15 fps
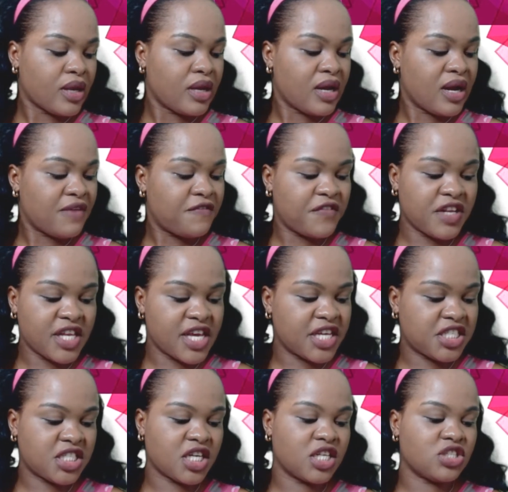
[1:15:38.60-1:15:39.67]

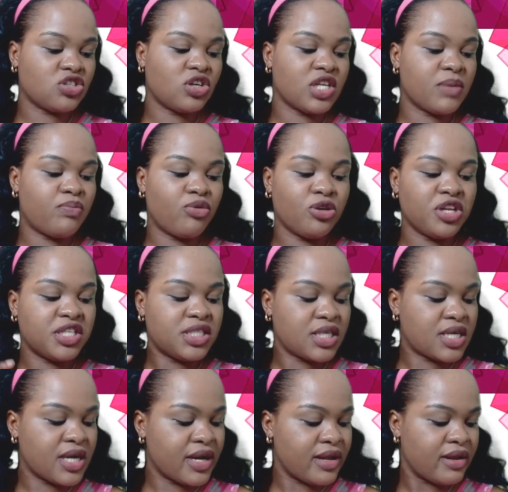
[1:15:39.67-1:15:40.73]
affiliations or their
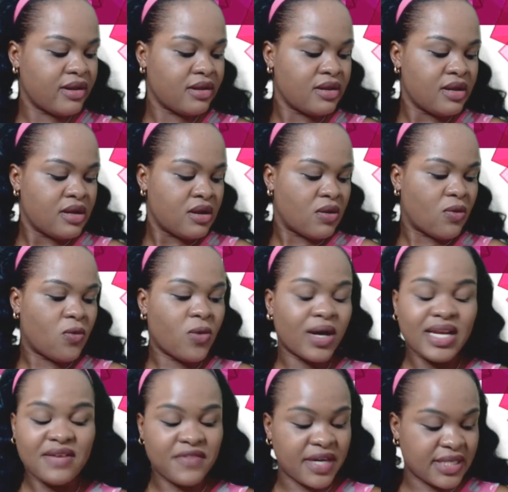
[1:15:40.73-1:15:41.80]
political
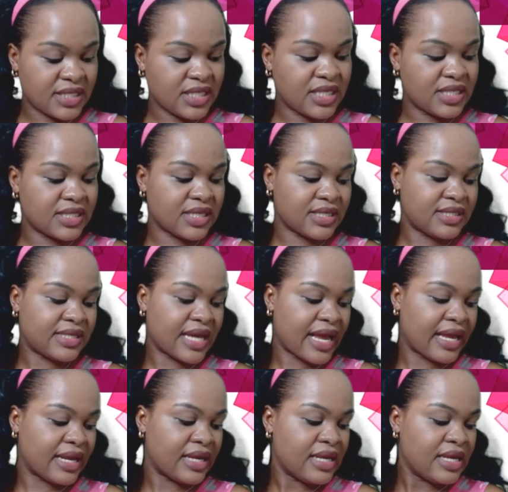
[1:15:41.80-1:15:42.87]
whatever it is
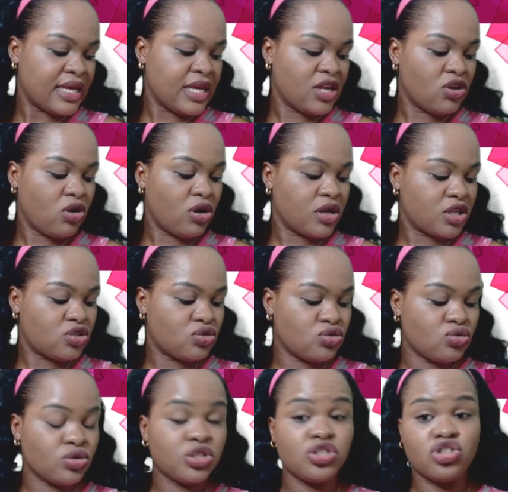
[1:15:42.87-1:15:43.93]
aside in order to
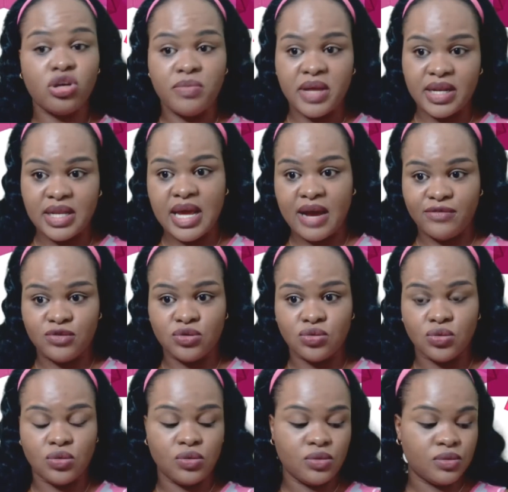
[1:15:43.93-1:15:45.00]
do the job that they have to
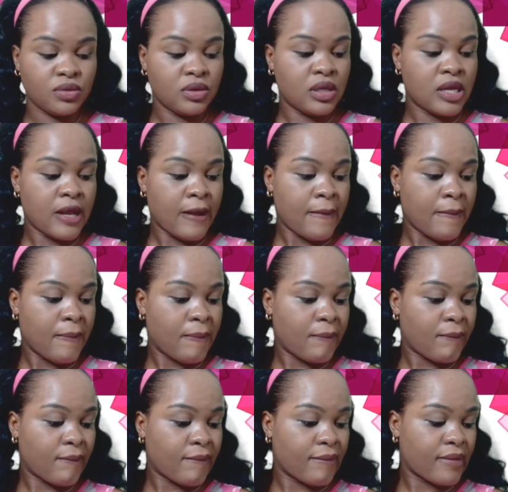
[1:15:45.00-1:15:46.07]
do.
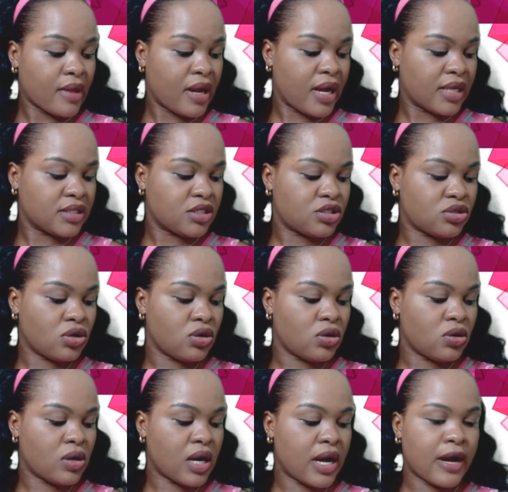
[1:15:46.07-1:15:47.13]
And so